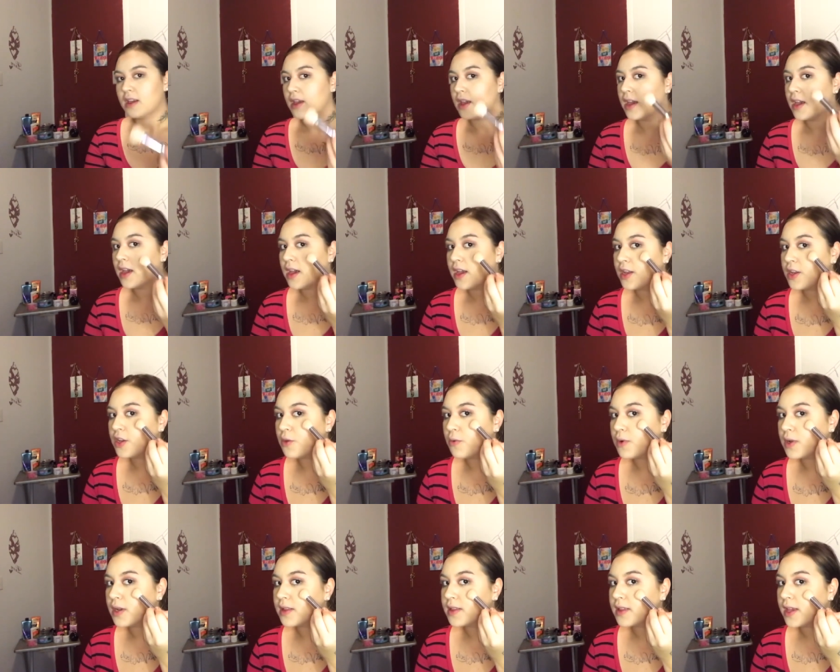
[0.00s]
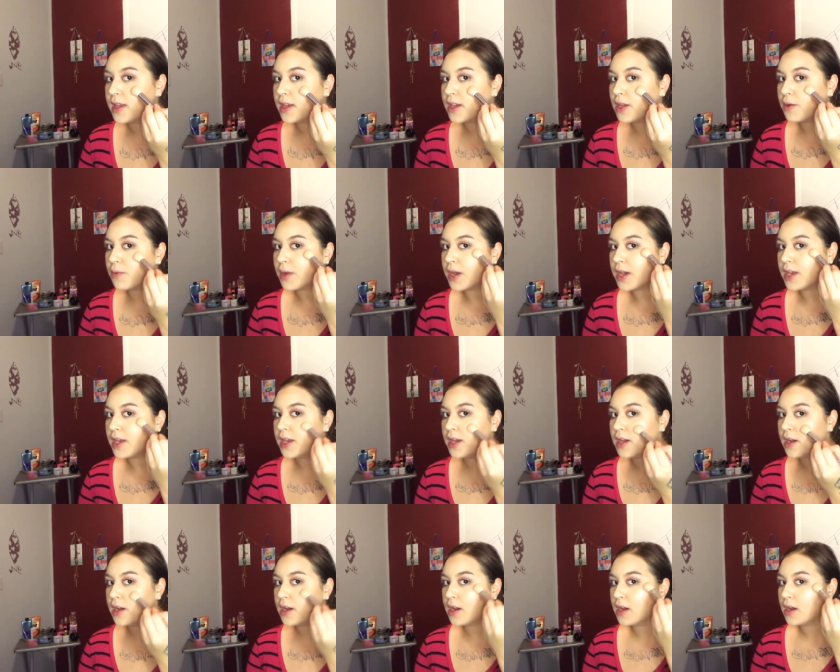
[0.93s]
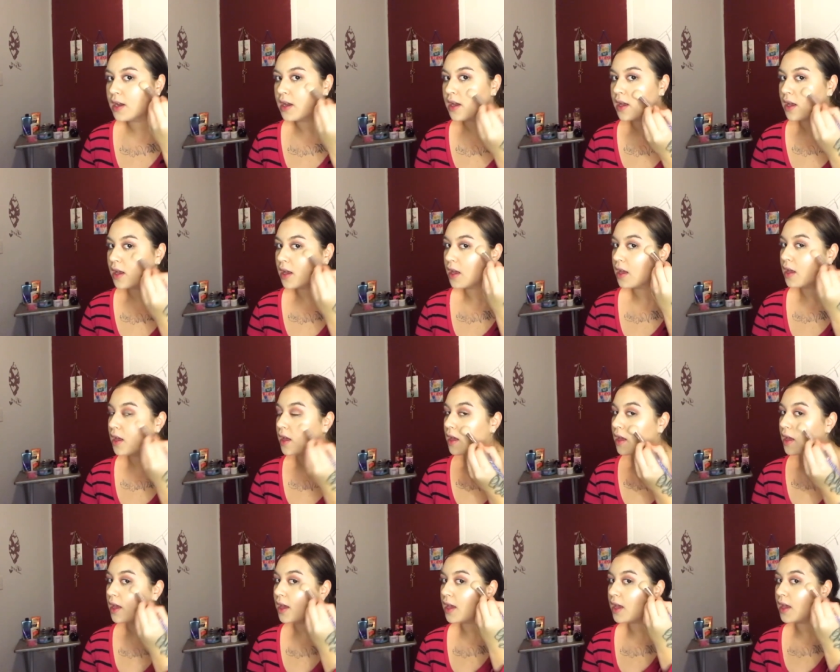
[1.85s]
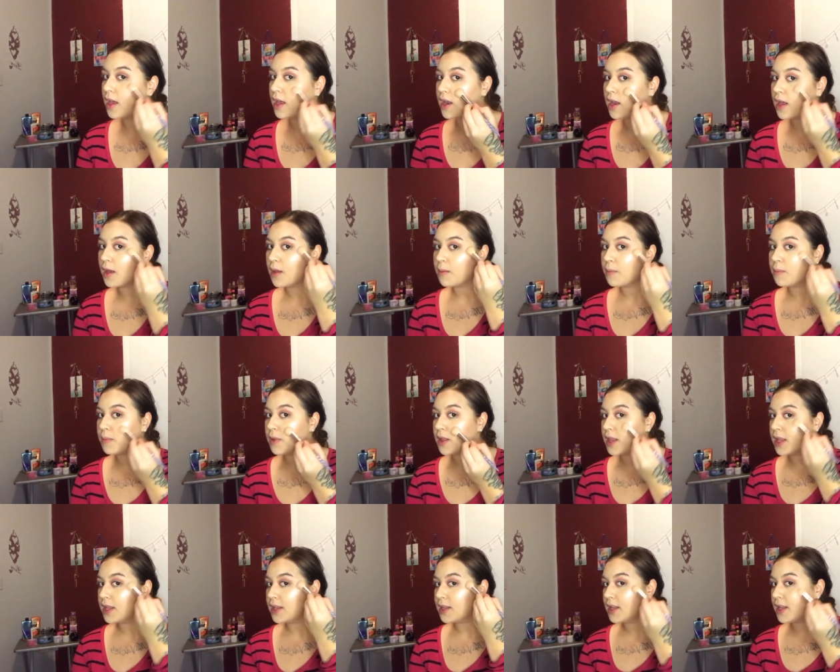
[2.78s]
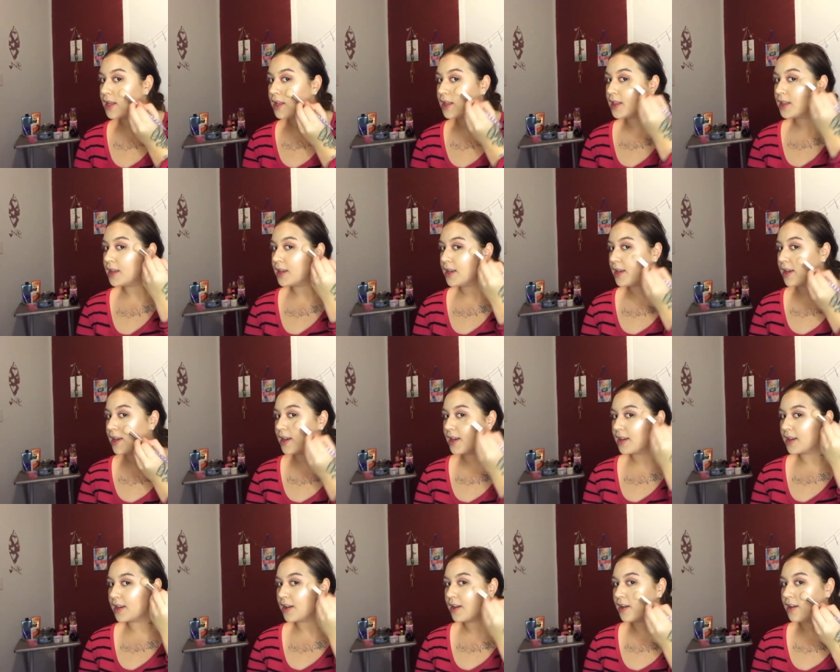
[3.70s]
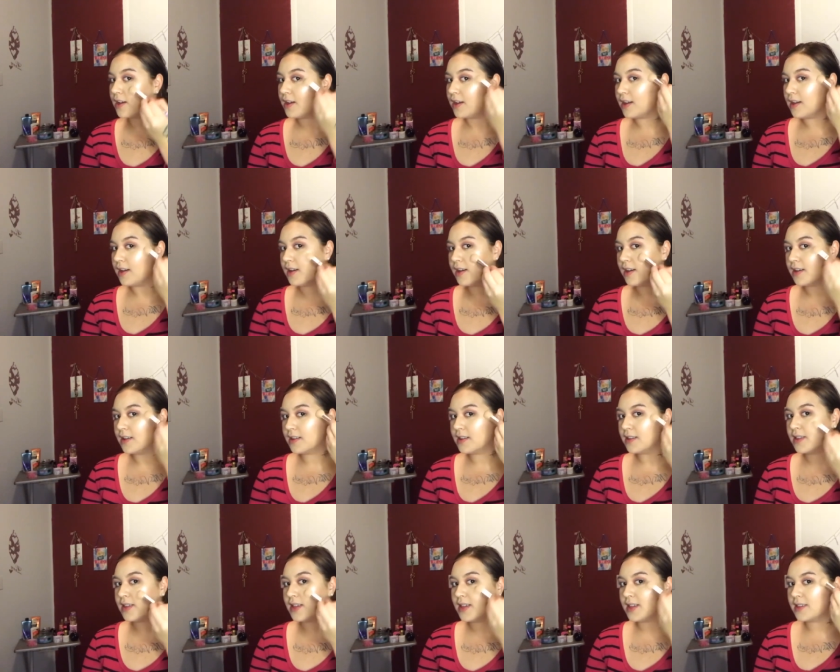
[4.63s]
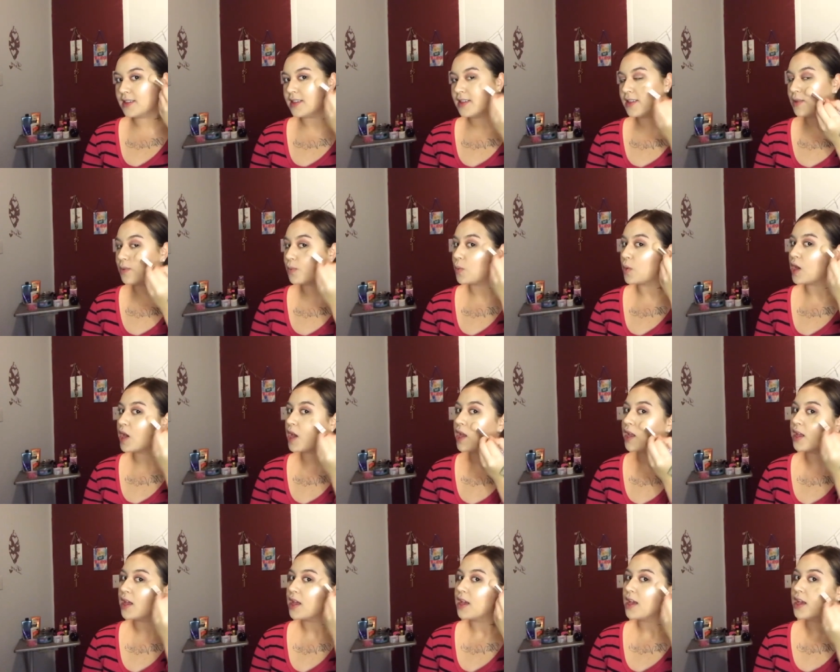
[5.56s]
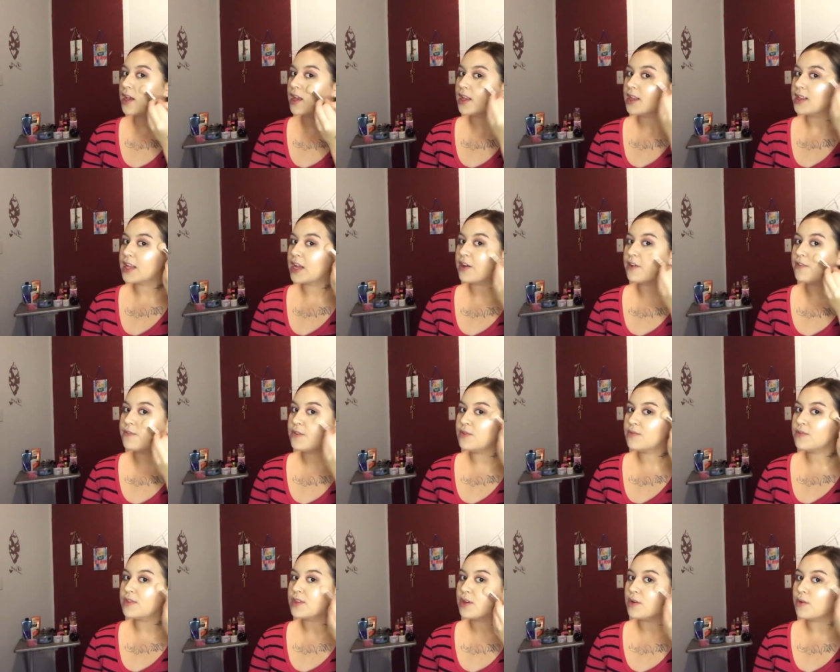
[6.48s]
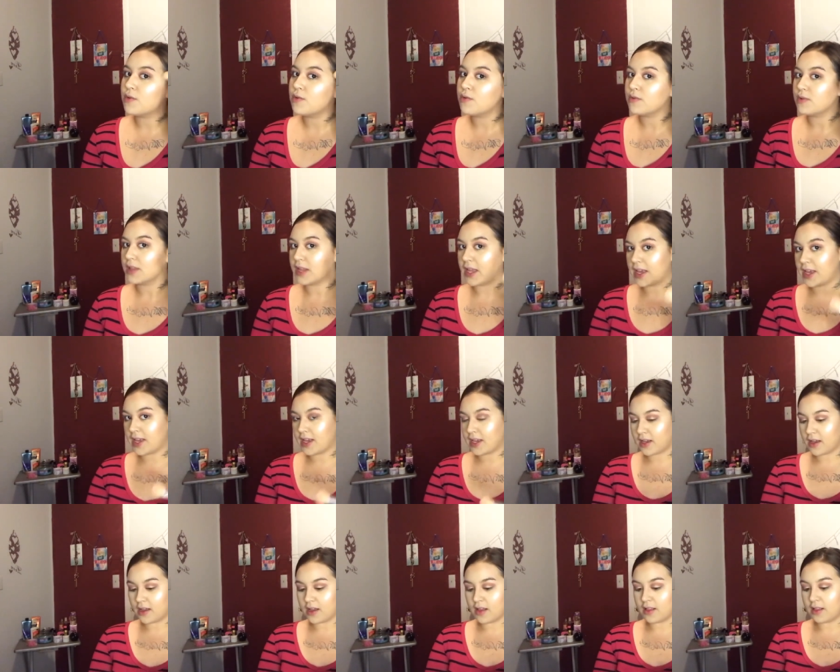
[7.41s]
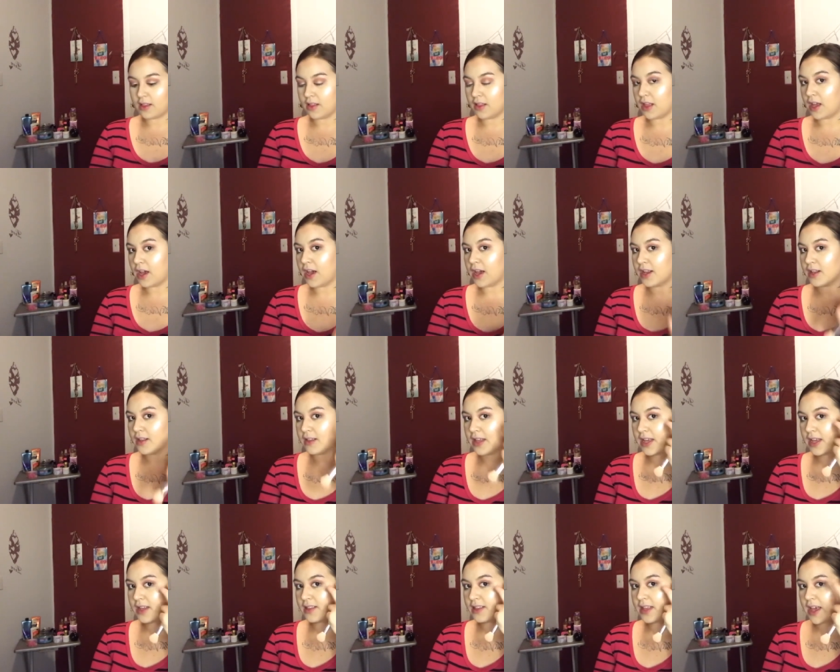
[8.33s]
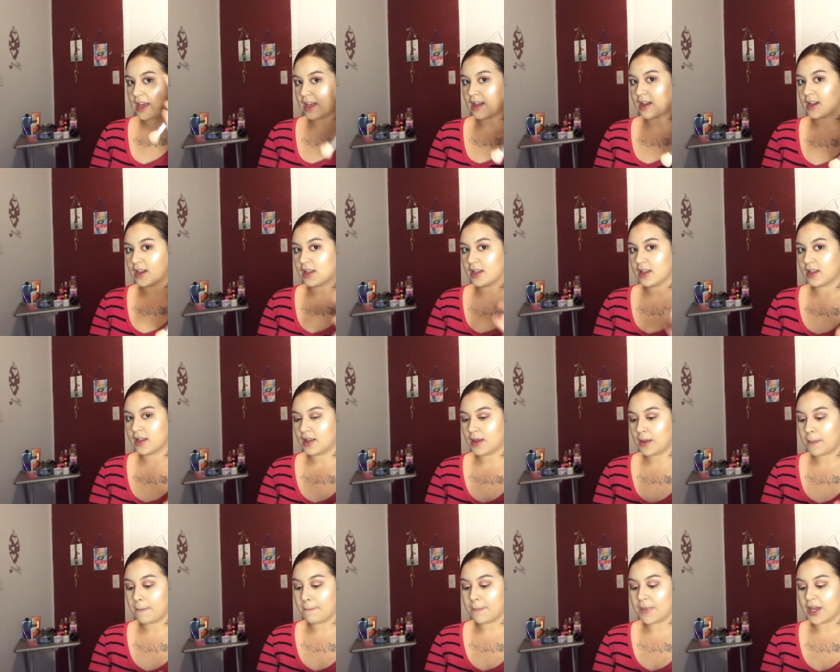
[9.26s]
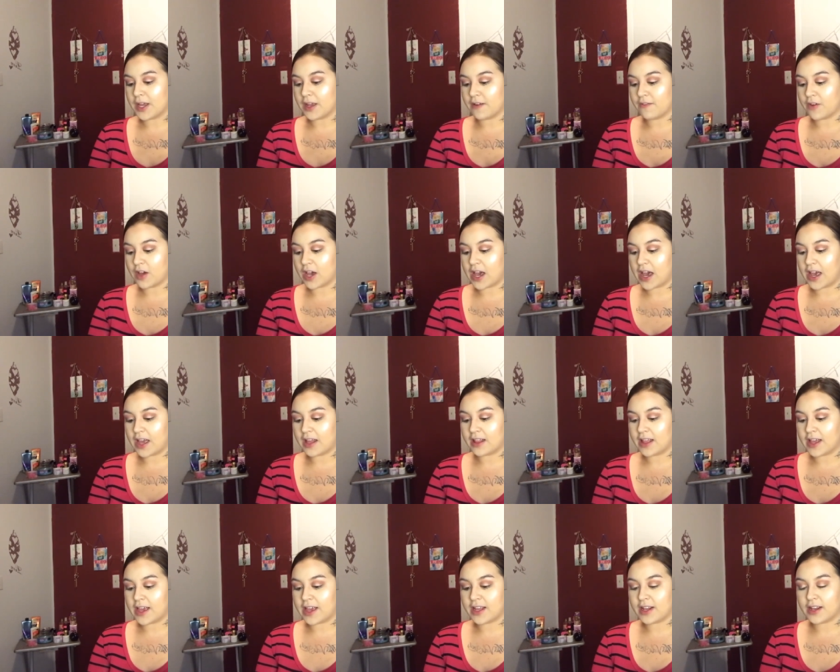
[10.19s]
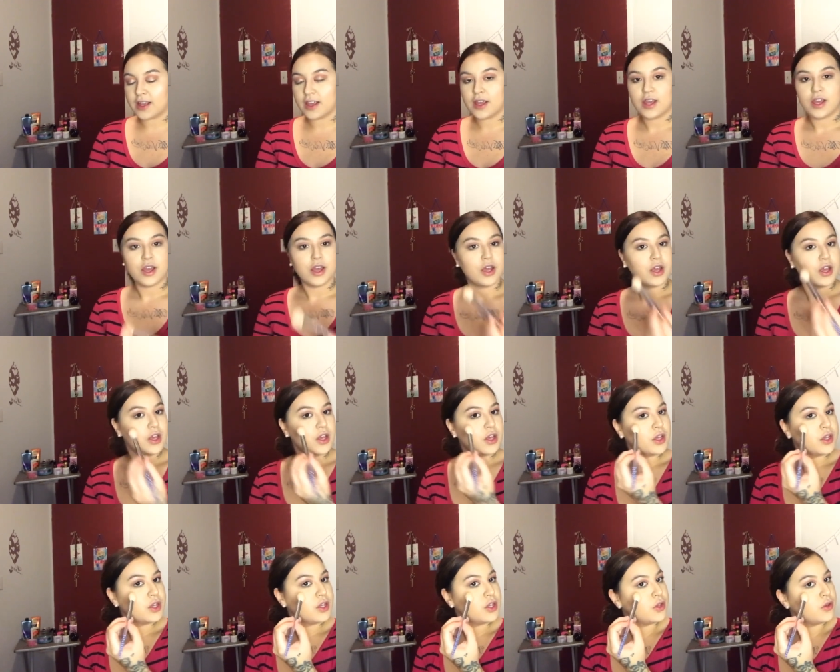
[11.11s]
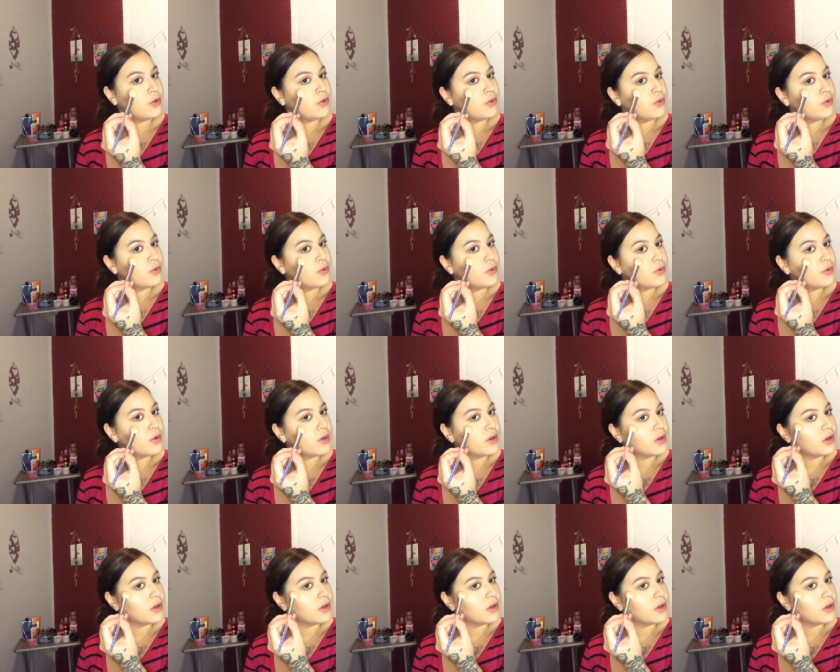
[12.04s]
And you want to take it right here and blend it. Look, oh, this is what. Now if you don't like a lot like that big of a highlight, you